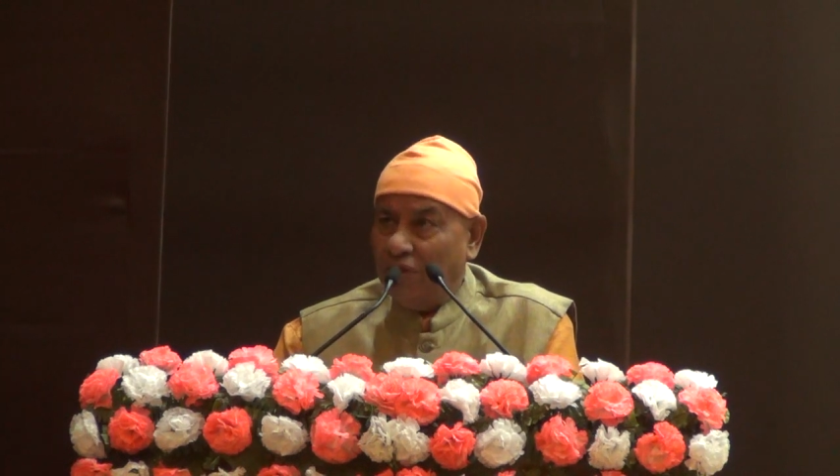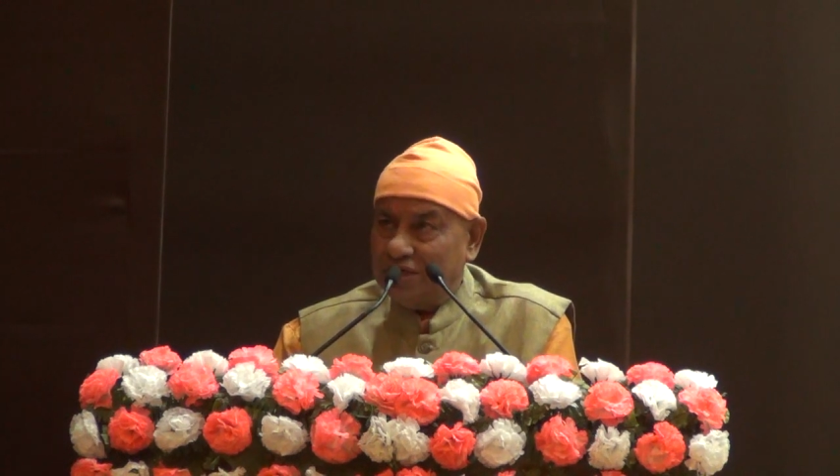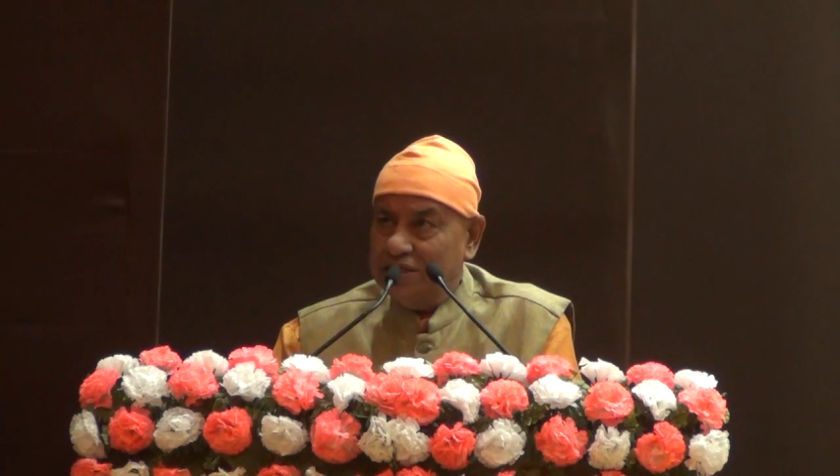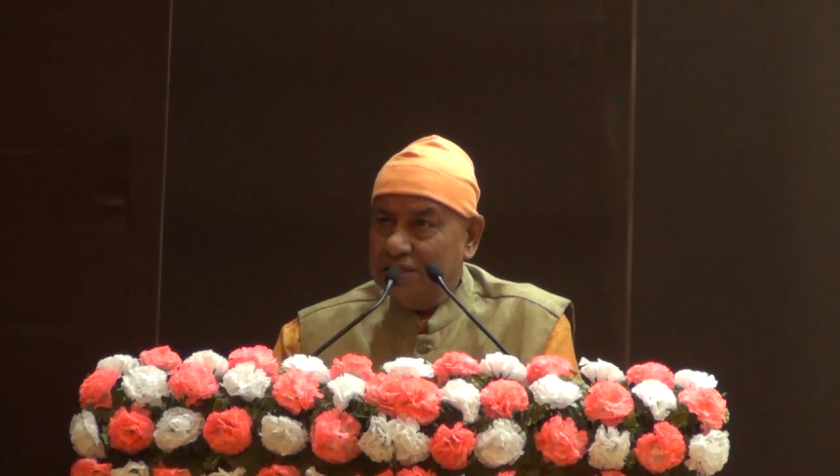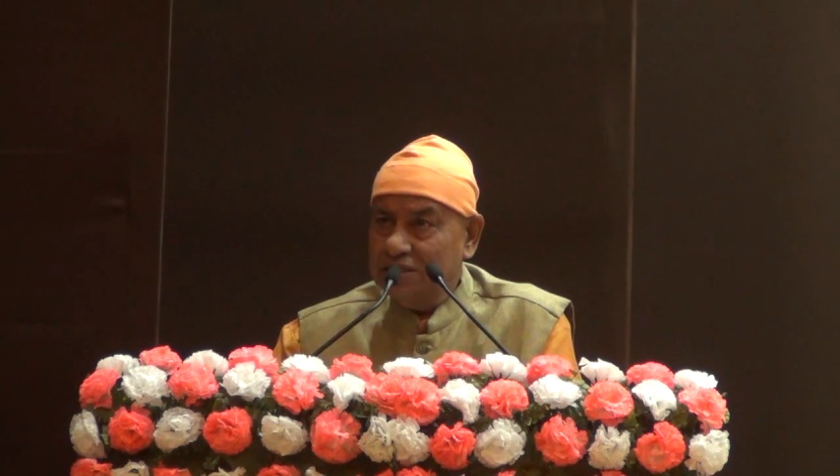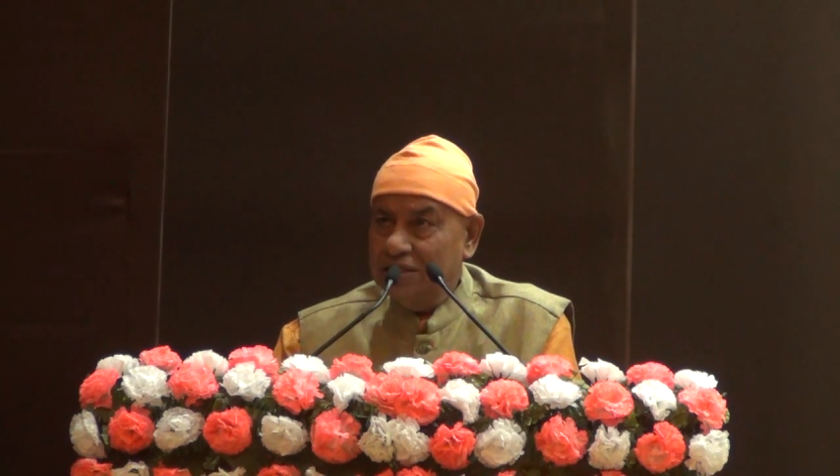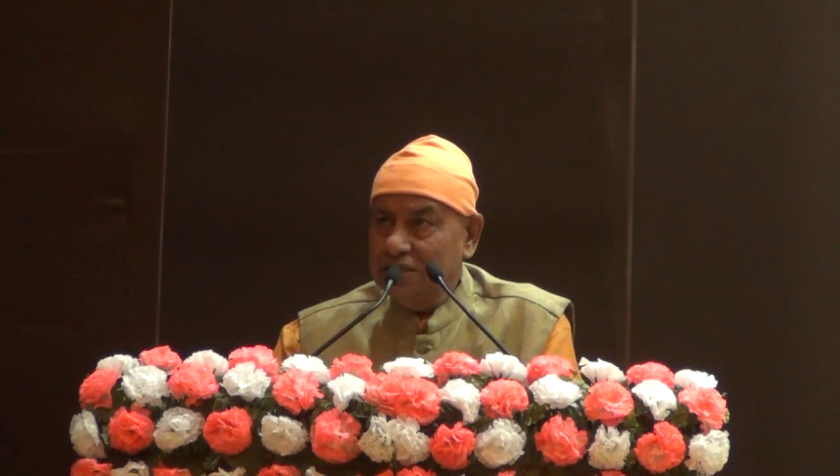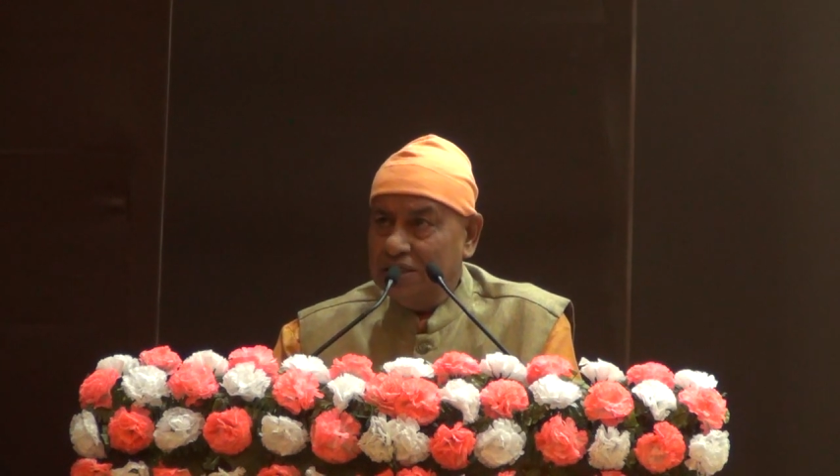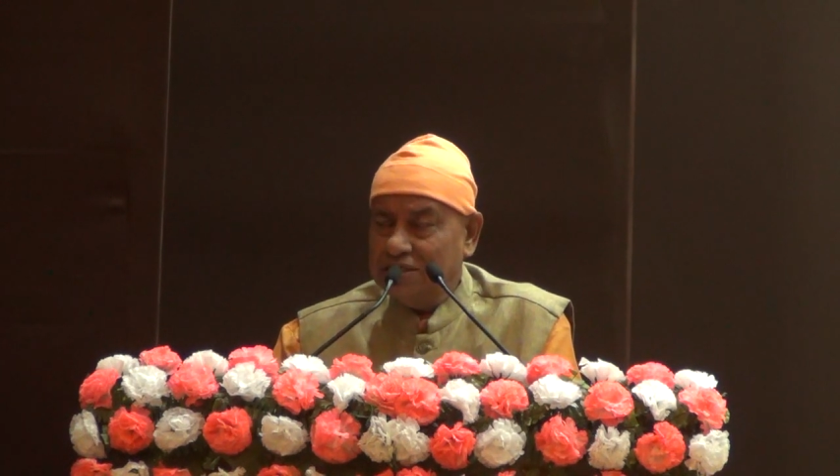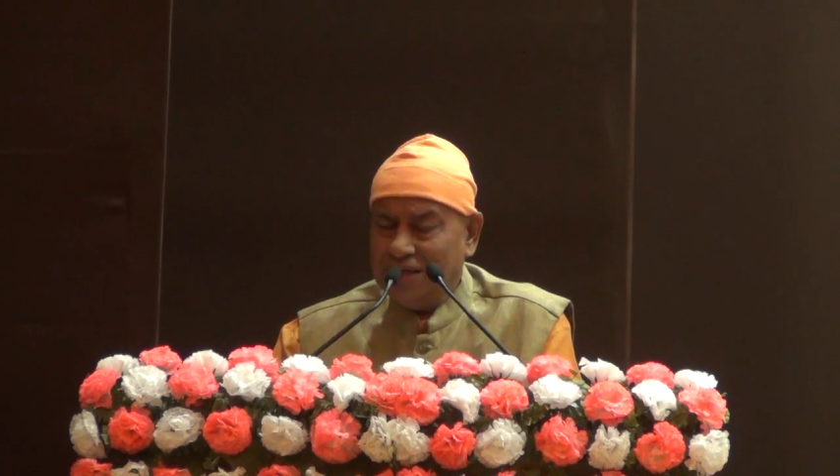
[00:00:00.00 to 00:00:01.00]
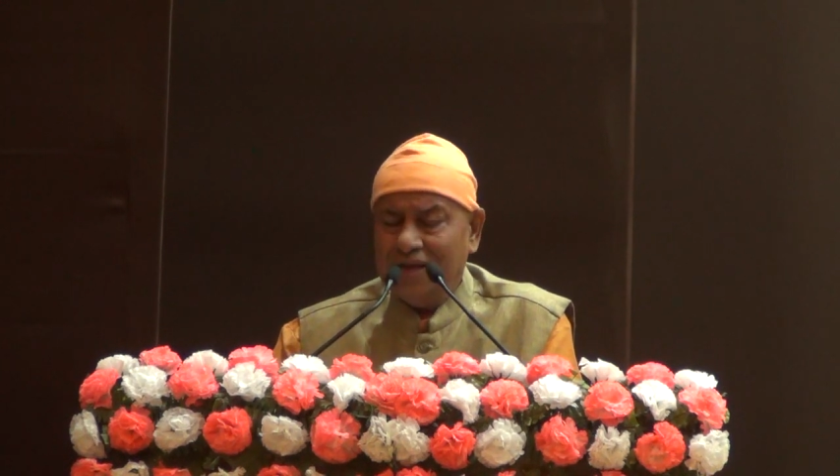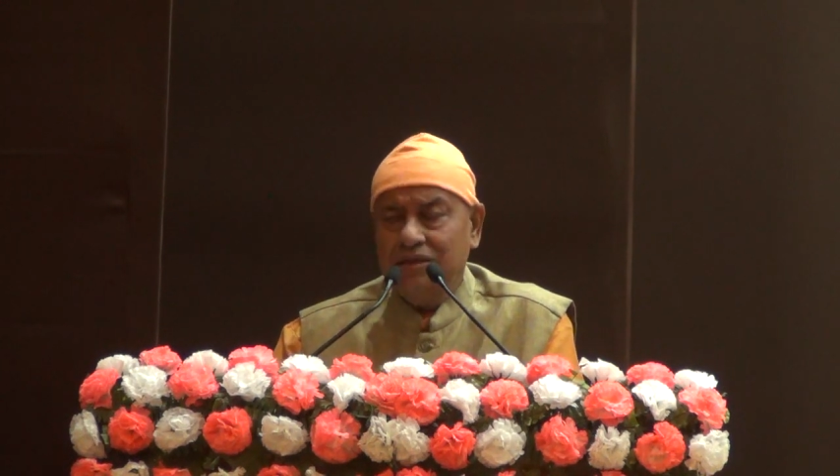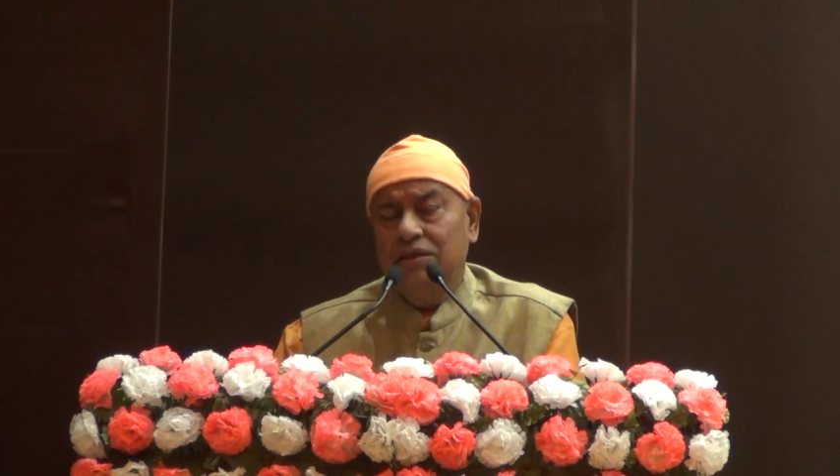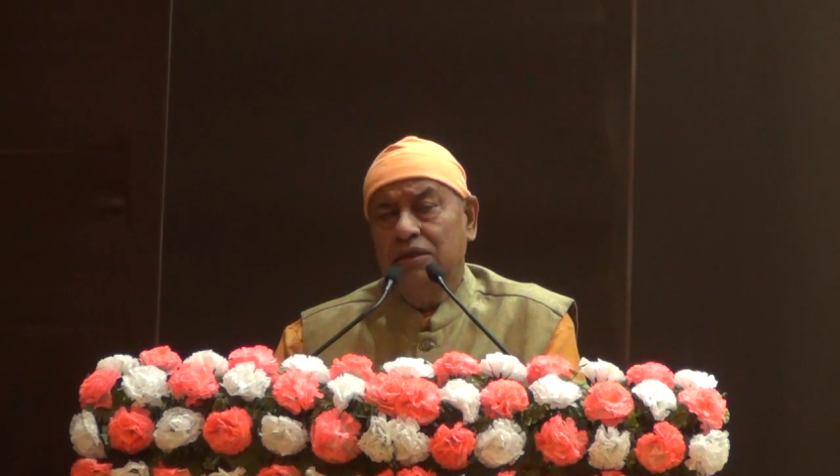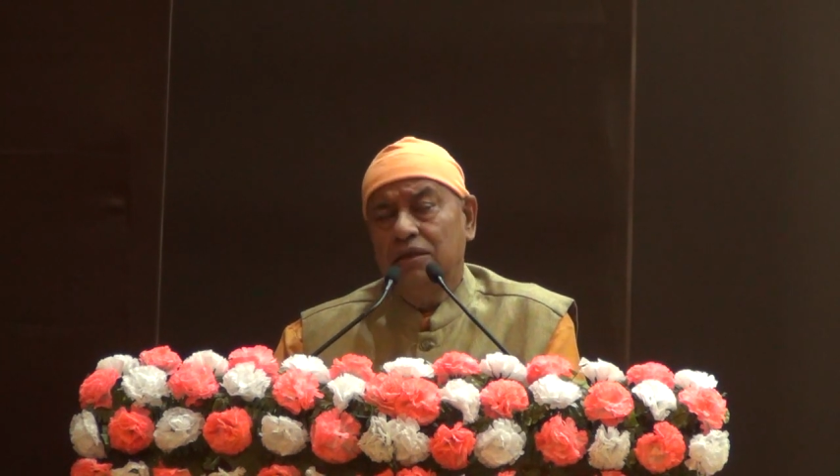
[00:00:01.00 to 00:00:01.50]
What is she
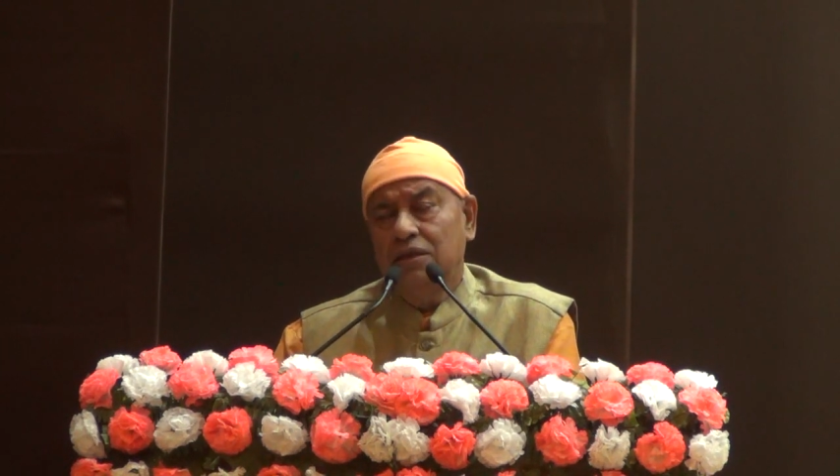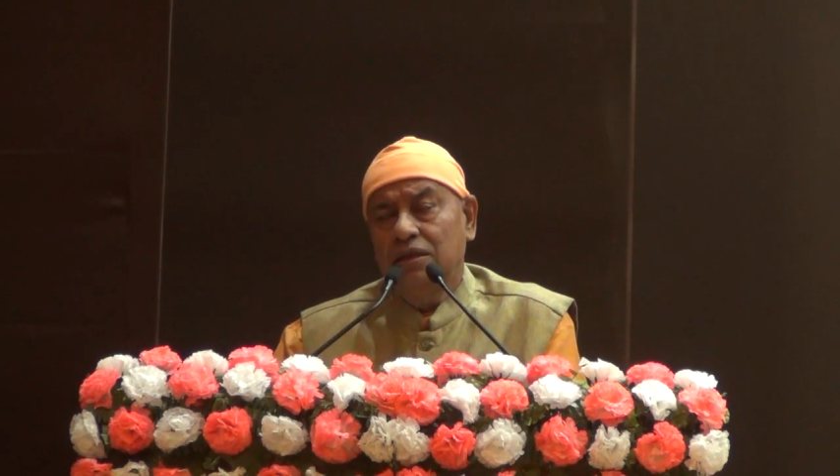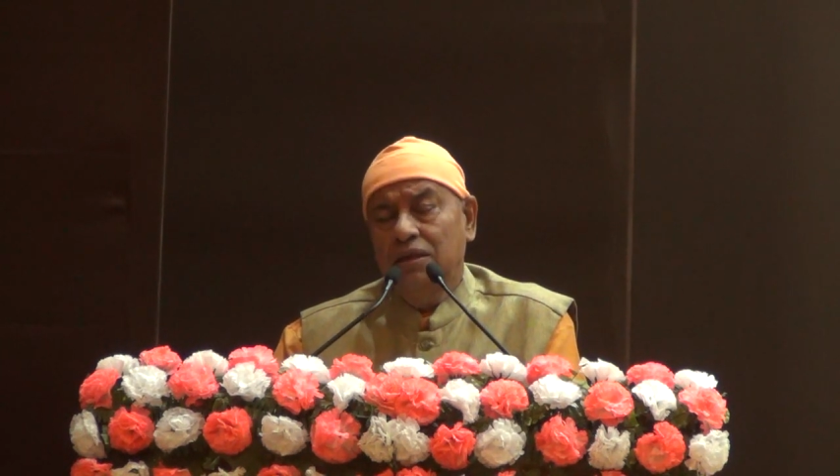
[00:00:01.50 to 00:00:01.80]
said?